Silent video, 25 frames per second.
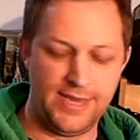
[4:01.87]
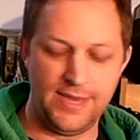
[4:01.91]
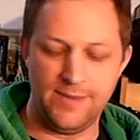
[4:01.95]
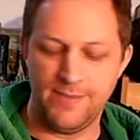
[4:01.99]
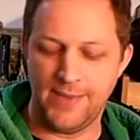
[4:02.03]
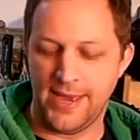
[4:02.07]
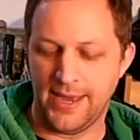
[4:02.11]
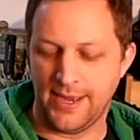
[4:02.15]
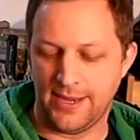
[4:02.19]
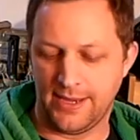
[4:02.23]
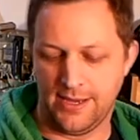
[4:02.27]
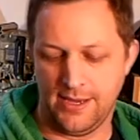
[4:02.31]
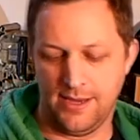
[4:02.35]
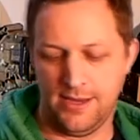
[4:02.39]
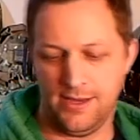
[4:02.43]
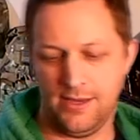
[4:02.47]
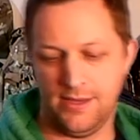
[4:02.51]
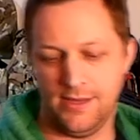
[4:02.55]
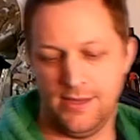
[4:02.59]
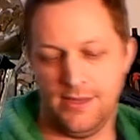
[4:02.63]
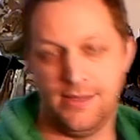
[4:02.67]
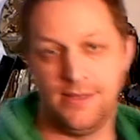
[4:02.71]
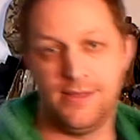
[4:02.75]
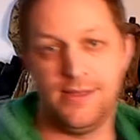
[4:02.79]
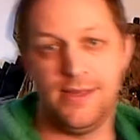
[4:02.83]
EMEC,
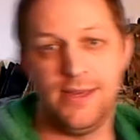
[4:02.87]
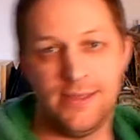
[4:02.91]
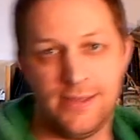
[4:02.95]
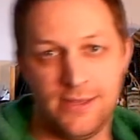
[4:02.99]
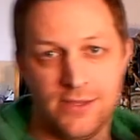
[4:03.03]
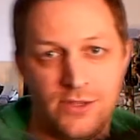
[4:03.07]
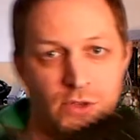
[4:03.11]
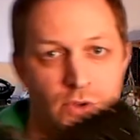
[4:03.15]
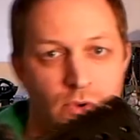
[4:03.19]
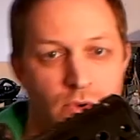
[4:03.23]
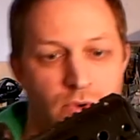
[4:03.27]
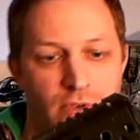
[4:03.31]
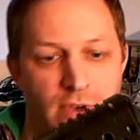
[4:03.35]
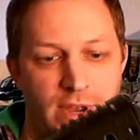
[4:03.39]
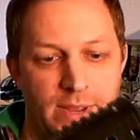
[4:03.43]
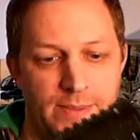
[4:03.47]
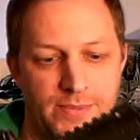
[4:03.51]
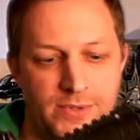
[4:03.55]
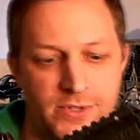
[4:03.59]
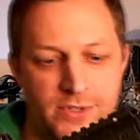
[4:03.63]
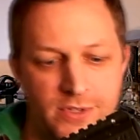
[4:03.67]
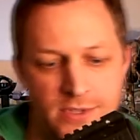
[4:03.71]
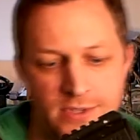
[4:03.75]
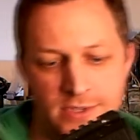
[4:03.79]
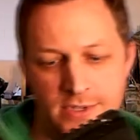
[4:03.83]
the Ether 2
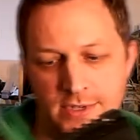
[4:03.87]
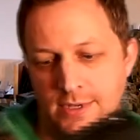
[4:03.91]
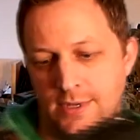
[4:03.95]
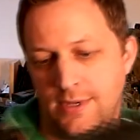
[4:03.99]
grips.